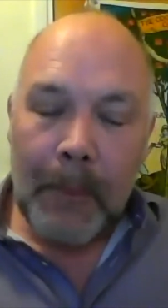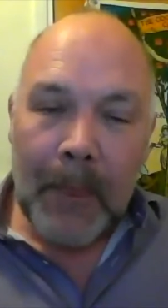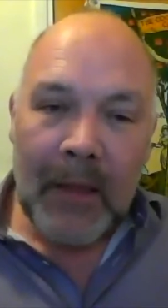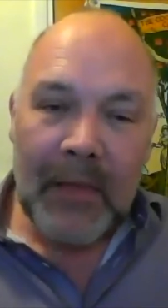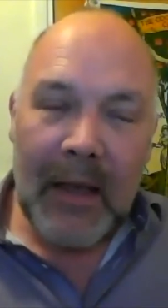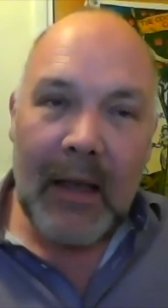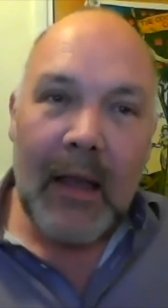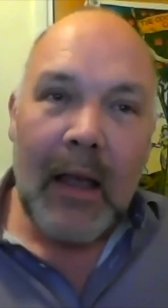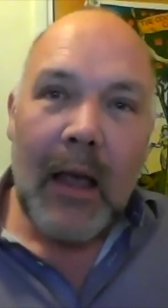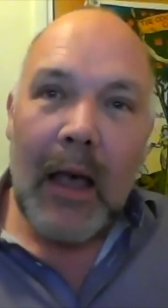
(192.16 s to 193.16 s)
that
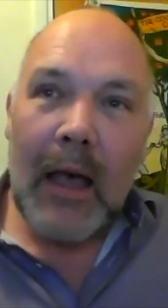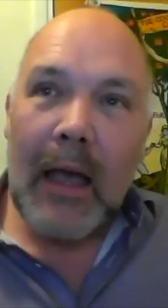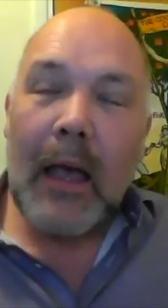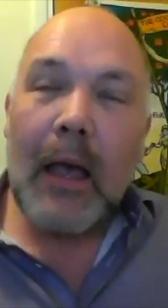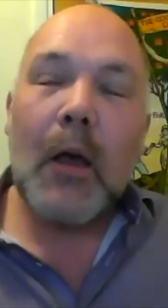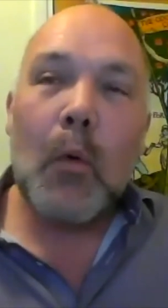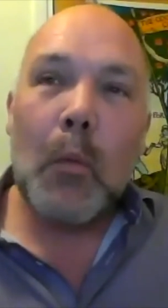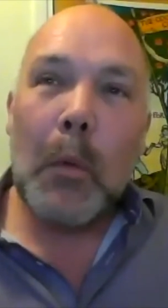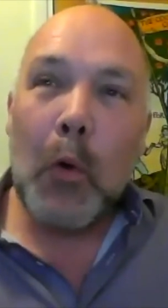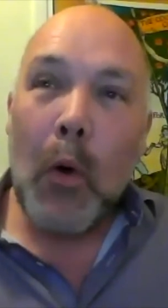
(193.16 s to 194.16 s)

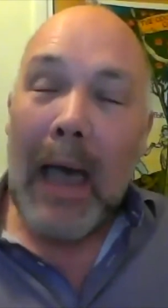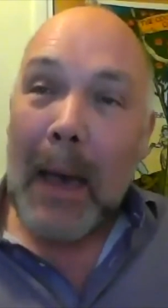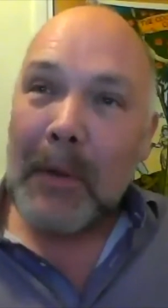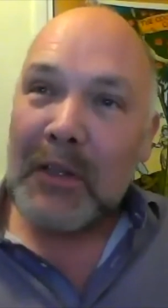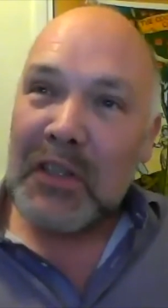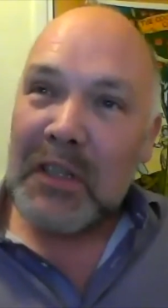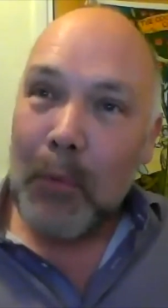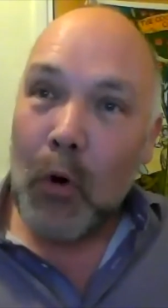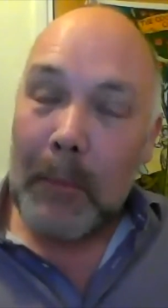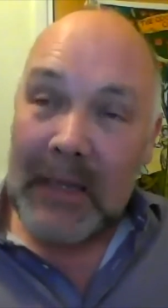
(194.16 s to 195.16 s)
we were quite happy to
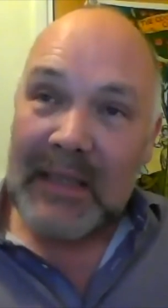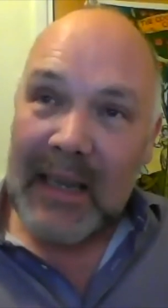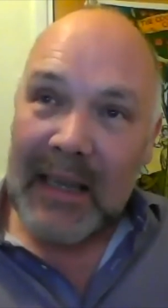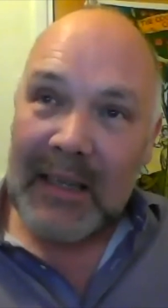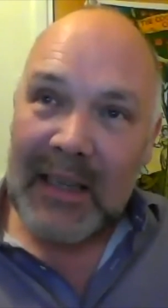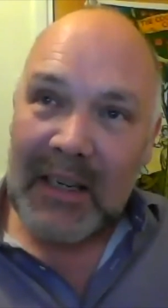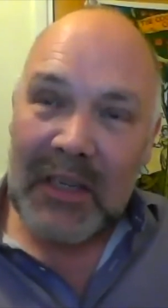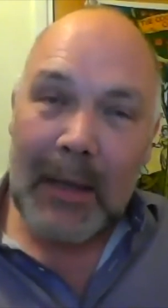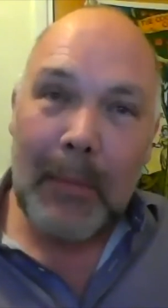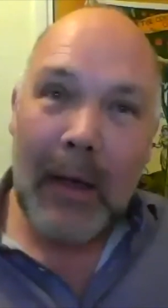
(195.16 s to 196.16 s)
support business,
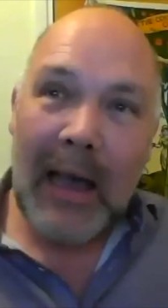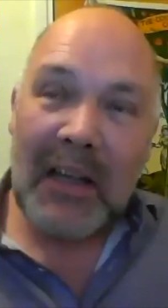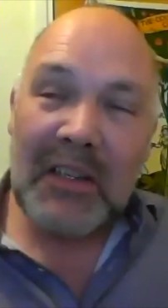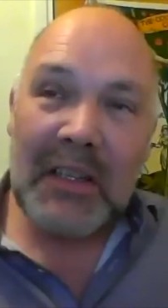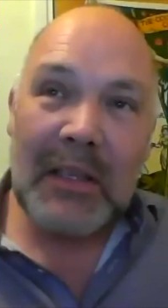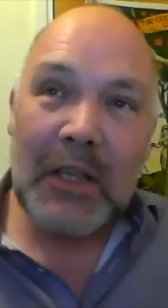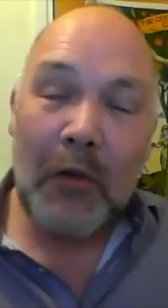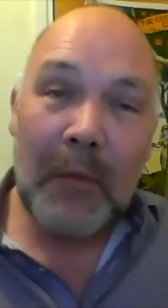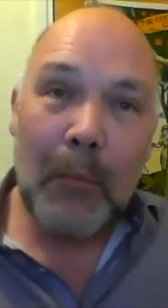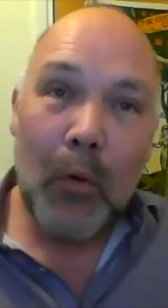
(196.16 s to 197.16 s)
actually, but actually the
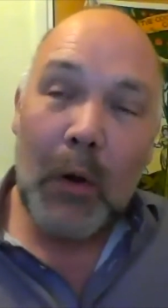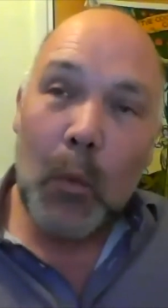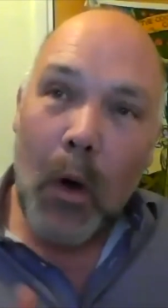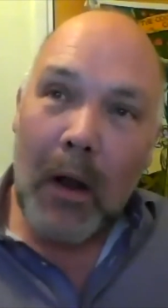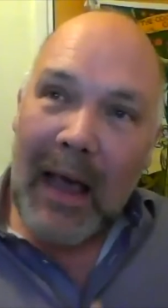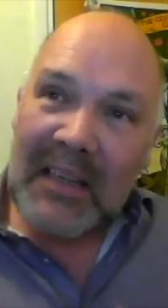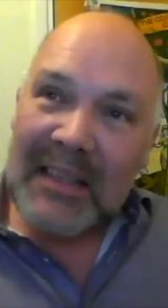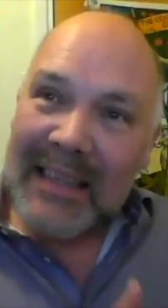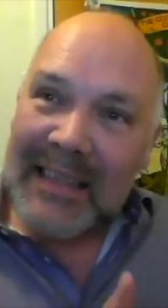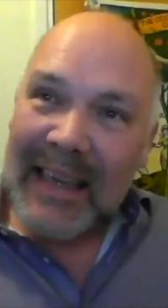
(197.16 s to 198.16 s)
self-employed weren't
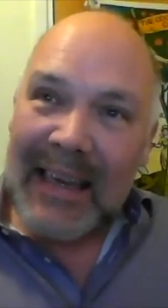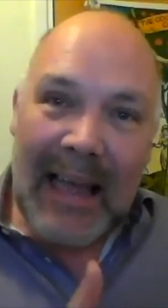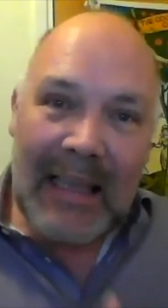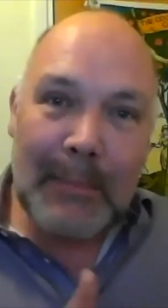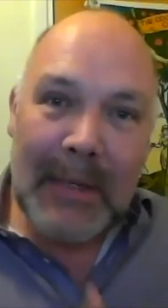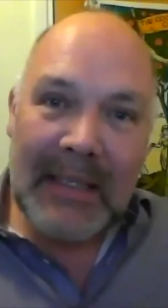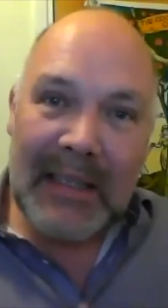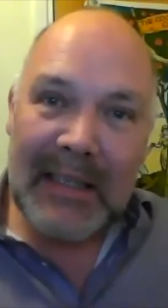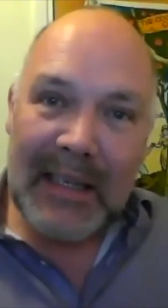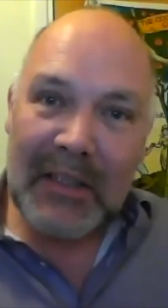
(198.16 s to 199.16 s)
actually seen as
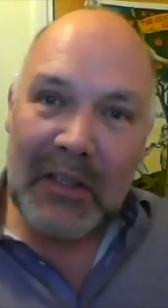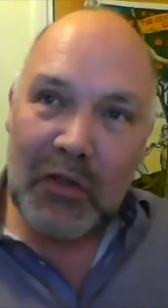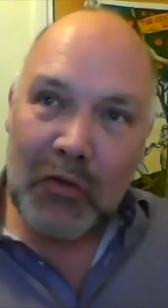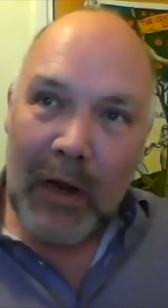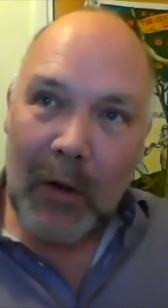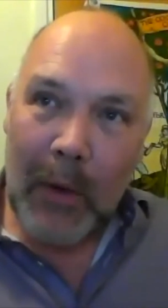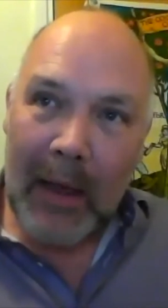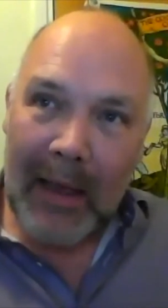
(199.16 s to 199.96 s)
businesses straight away,